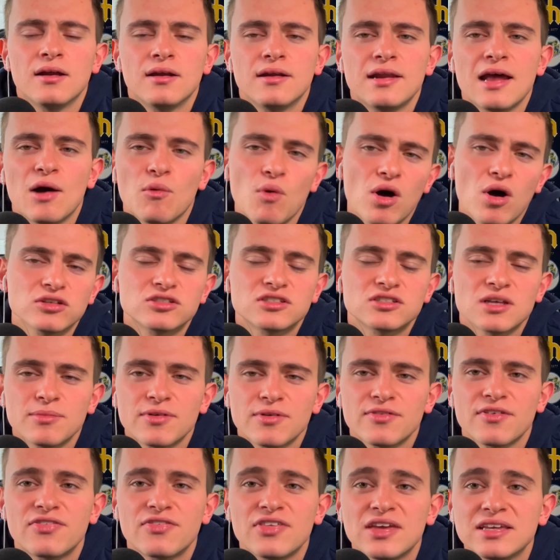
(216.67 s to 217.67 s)
Now, while some
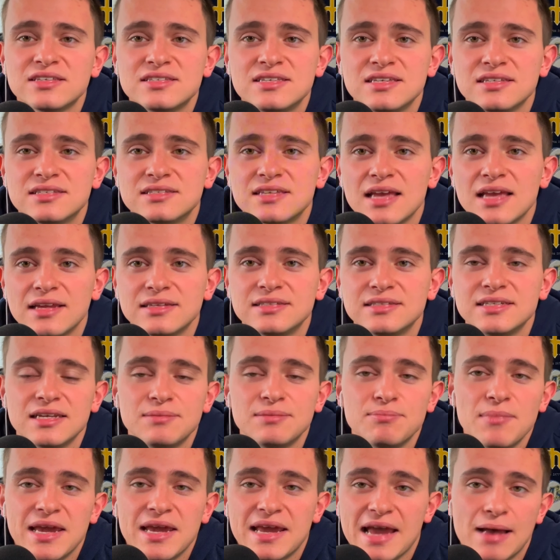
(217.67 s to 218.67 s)
of the things he said did
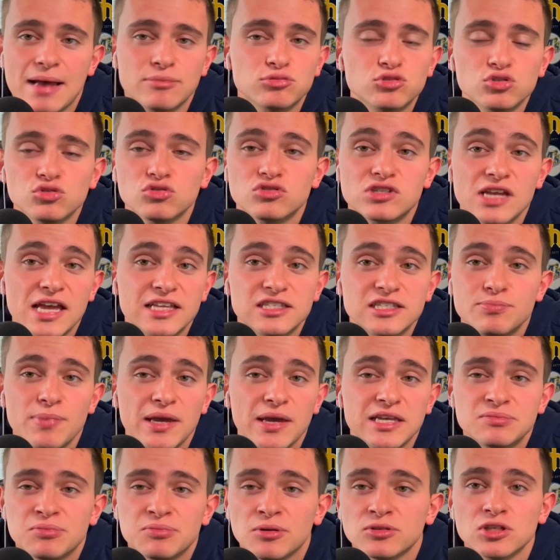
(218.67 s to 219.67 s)
make absolute sense,
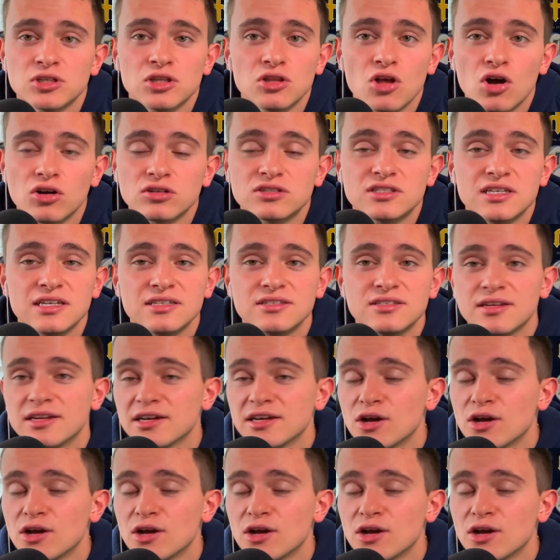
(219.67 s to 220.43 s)
baseball is a long season.